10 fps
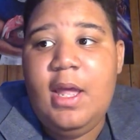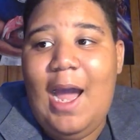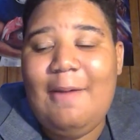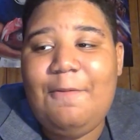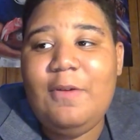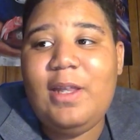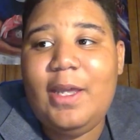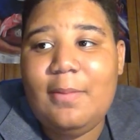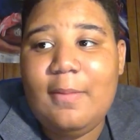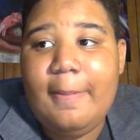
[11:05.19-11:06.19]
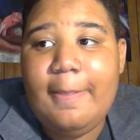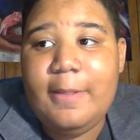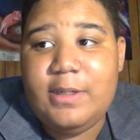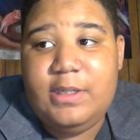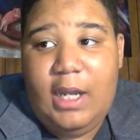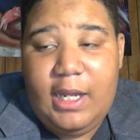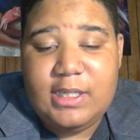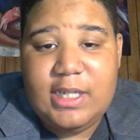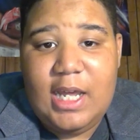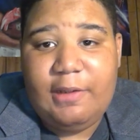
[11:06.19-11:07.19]
I feel like the Giants
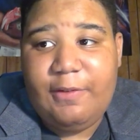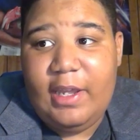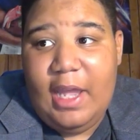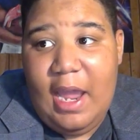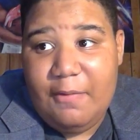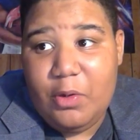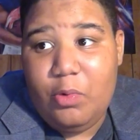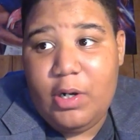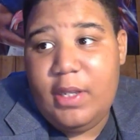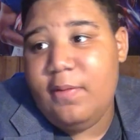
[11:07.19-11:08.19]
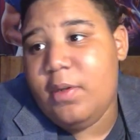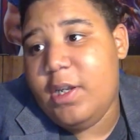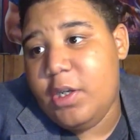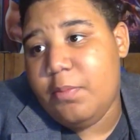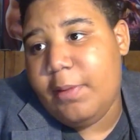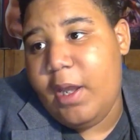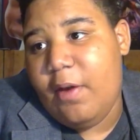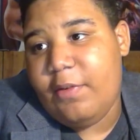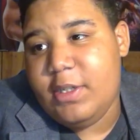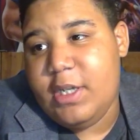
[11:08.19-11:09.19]
satisfy everyone, even in your
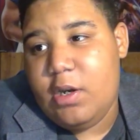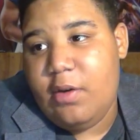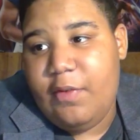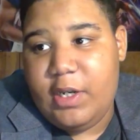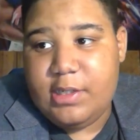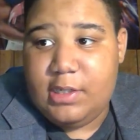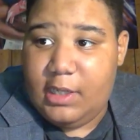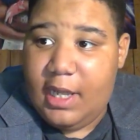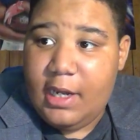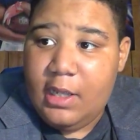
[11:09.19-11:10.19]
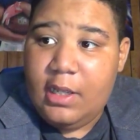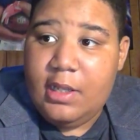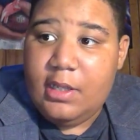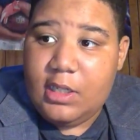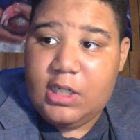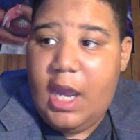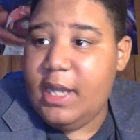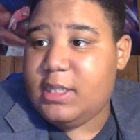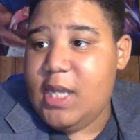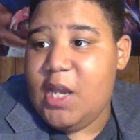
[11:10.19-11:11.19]
playoff contender, if I didn't say that. The
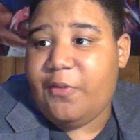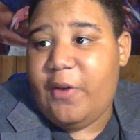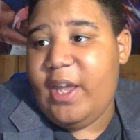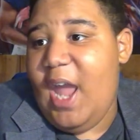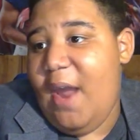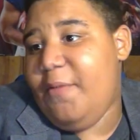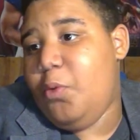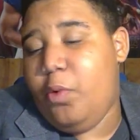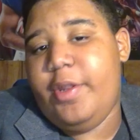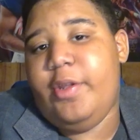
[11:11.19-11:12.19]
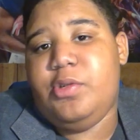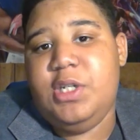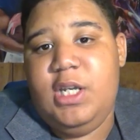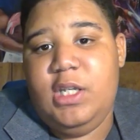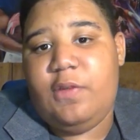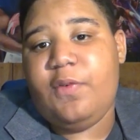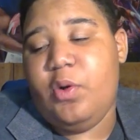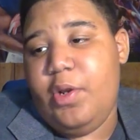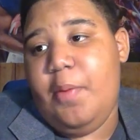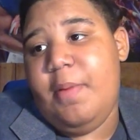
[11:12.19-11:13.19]
Giants satisfy every one of those needs for
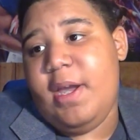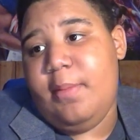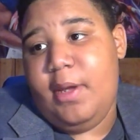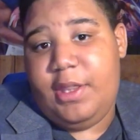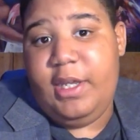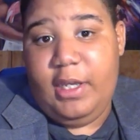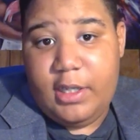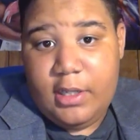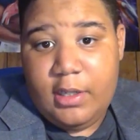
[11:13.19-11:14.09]
Odell Beckham, I think.